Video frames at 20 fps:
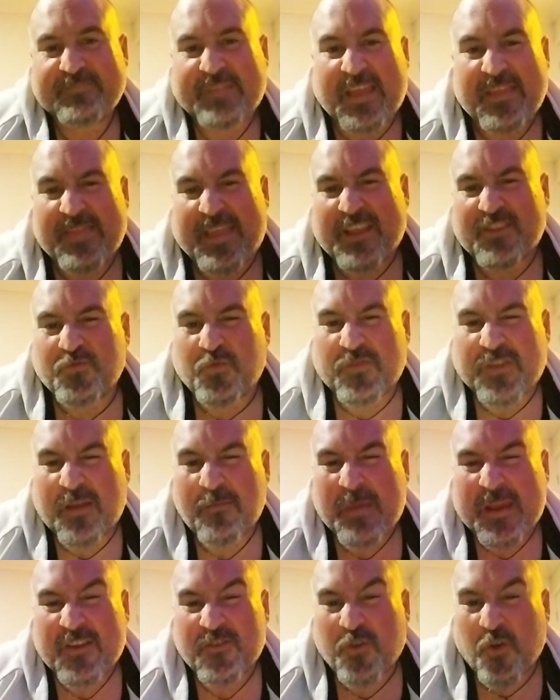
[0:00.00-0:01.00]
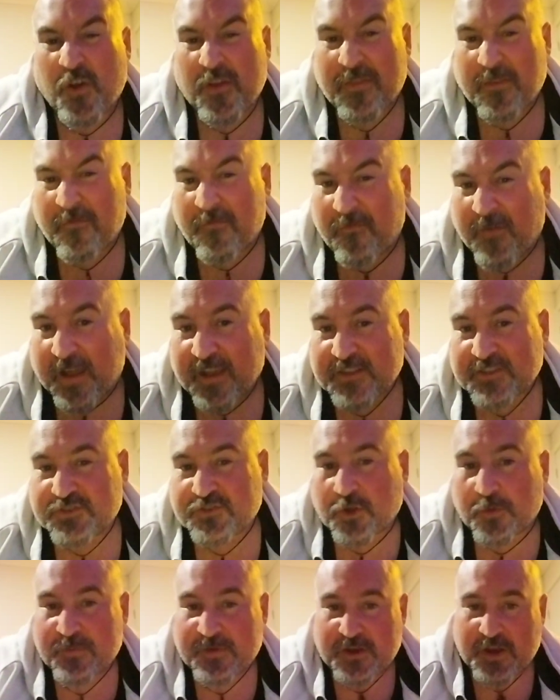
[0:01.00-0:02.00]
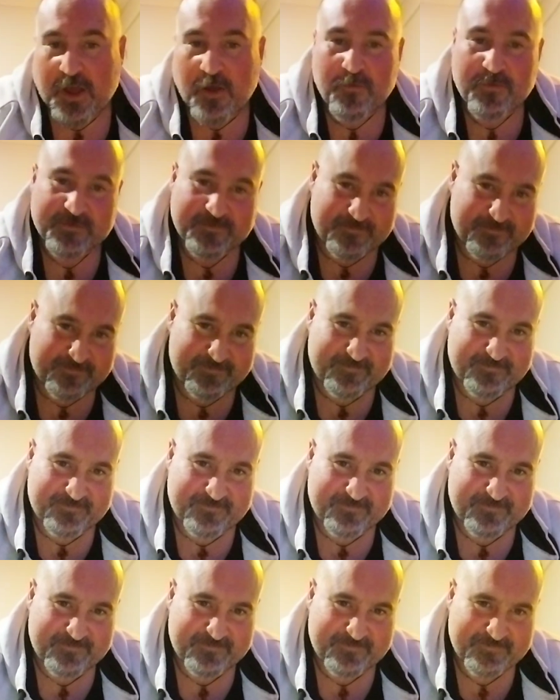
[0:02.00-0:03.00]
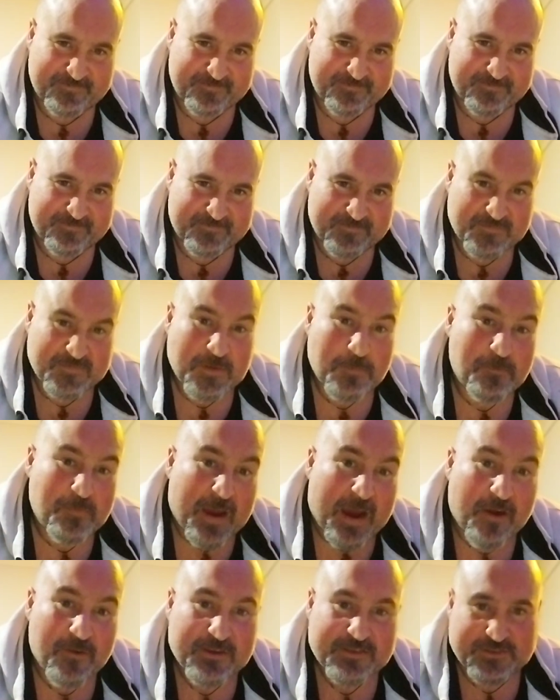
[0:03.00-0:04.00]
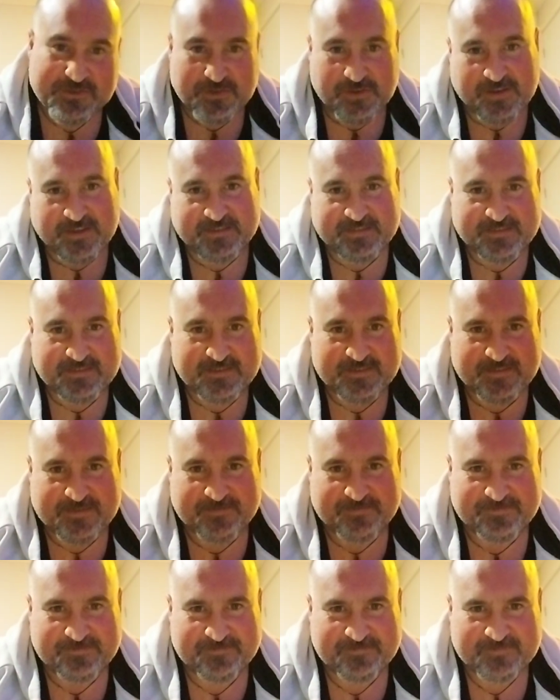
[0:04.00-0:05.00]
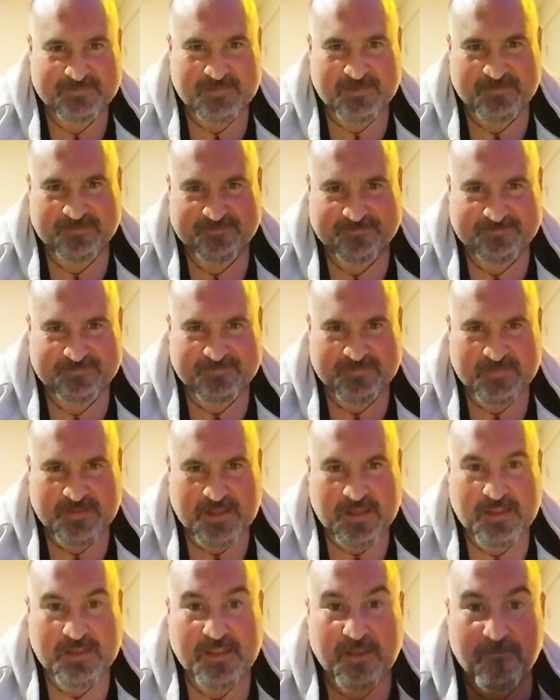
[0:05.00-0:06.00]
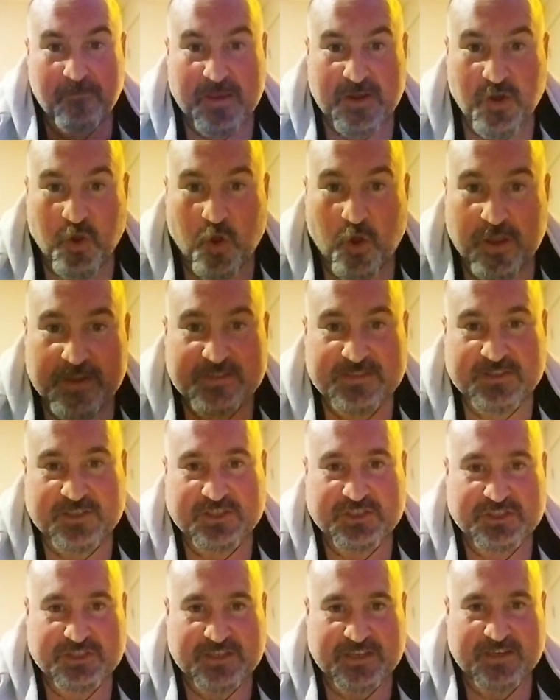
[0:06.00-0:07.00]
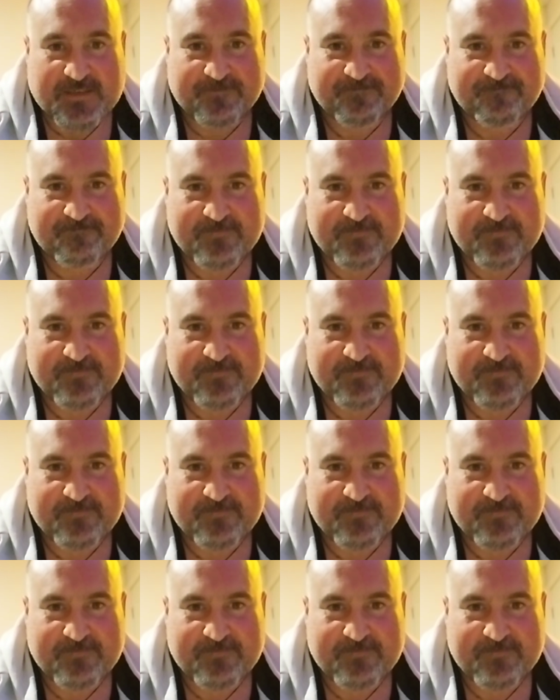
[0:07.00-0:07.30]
And that's what they've been trying to fucking stop you knowing. The parasites. They've been hiding this shit.